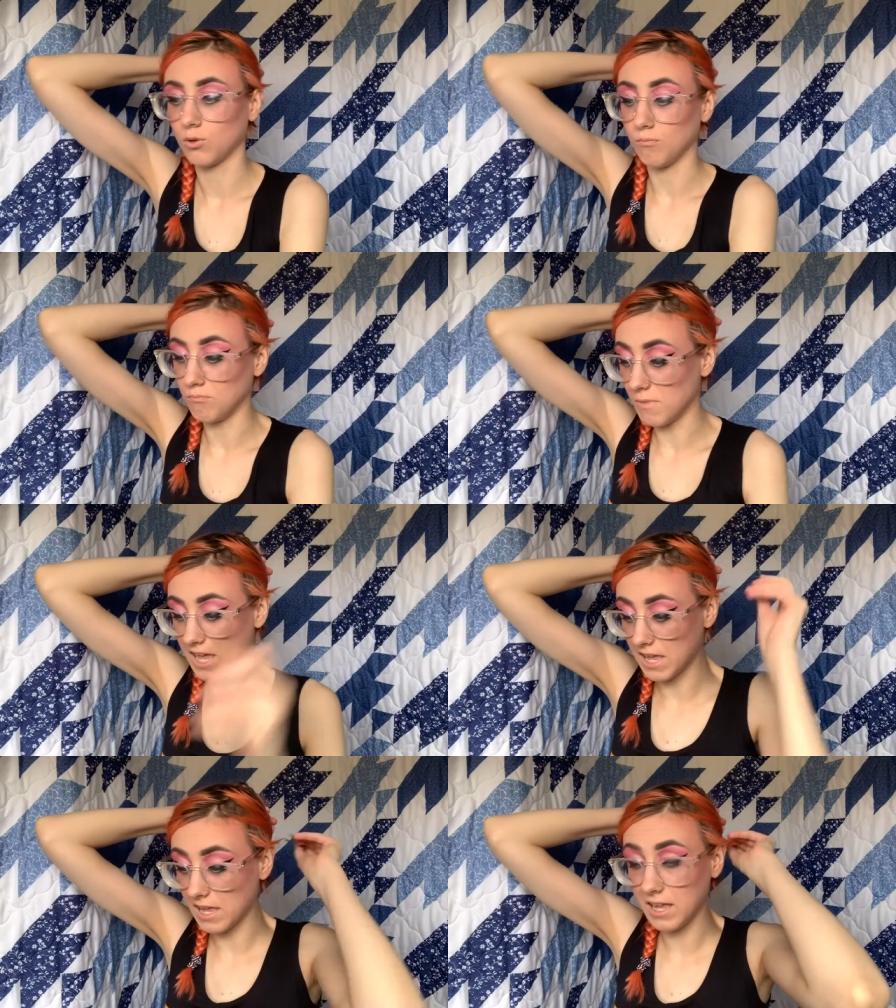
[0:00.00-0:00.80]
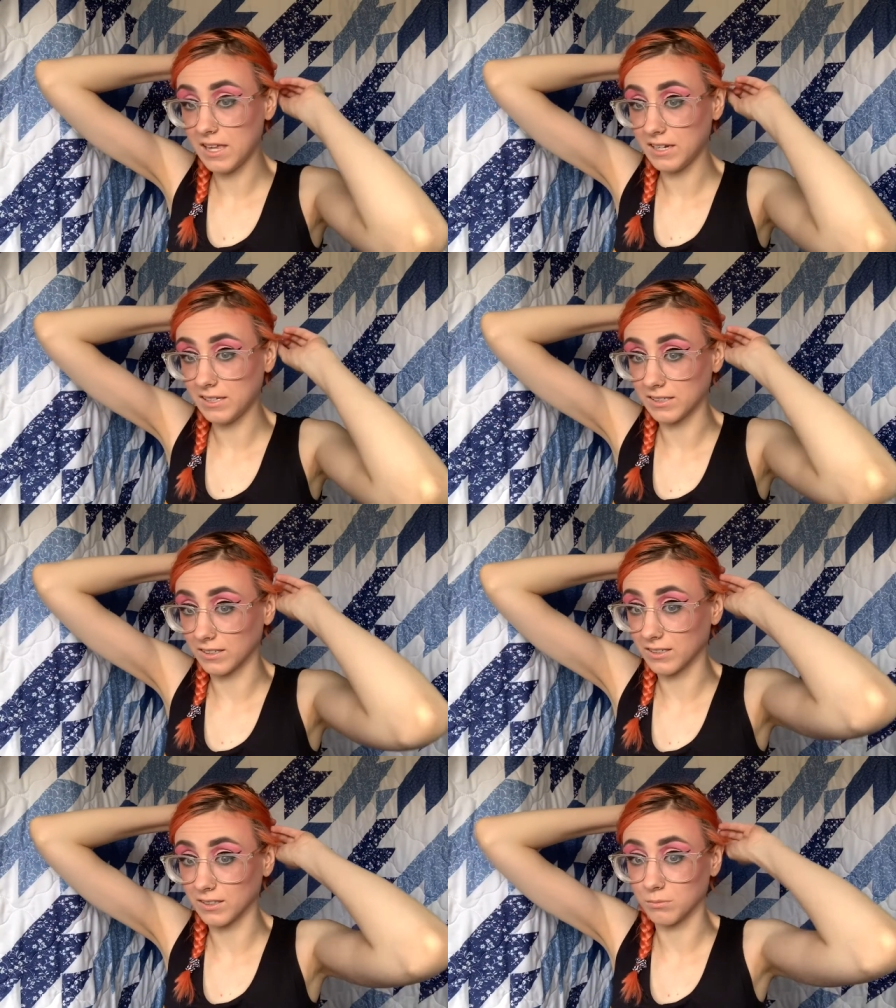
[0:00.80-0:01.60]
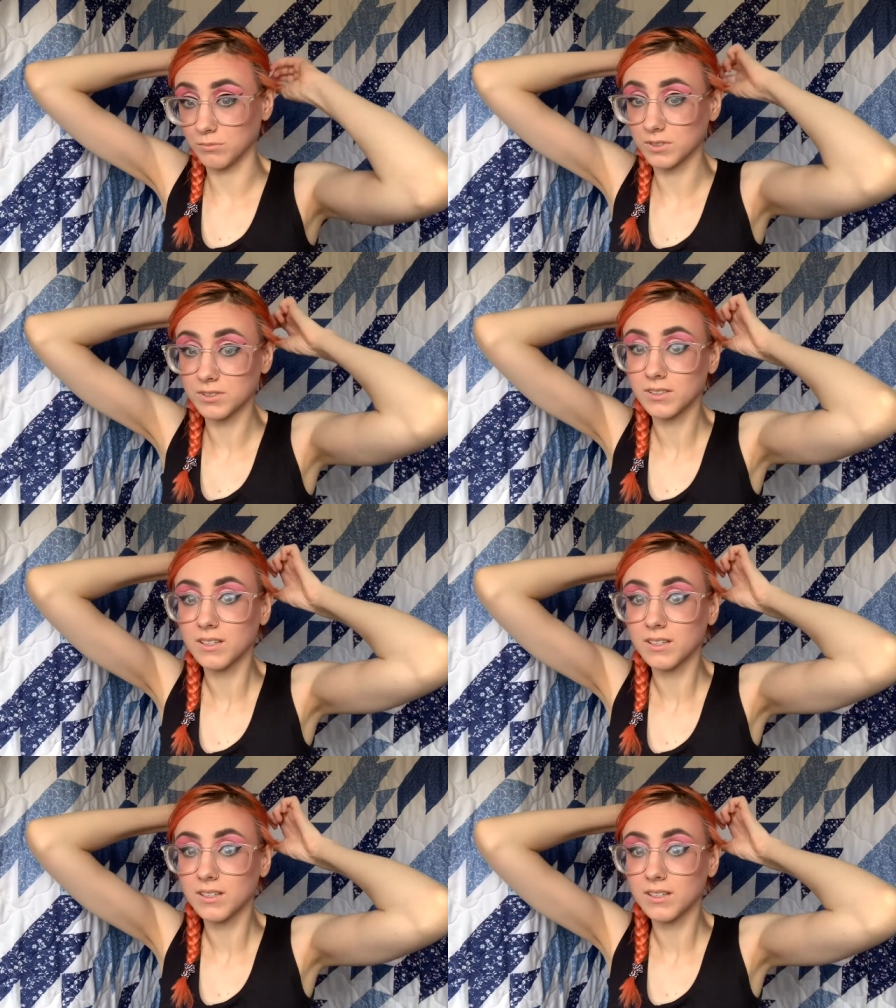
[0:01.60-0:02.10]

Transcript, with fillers: many times.